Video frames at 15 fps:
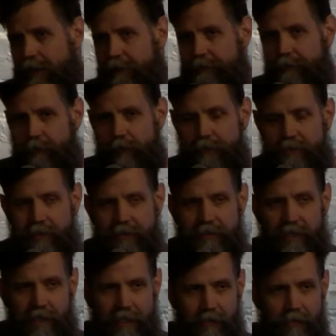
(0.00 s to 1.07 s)
For instance,
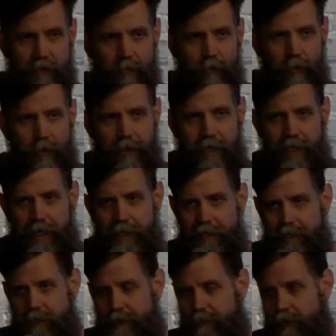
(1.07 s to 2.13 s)
I used to work at
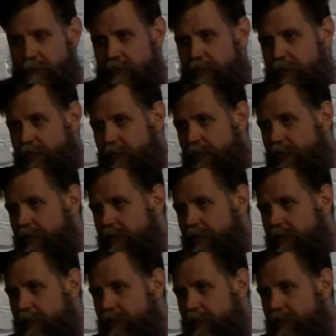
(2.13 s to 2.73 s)
a university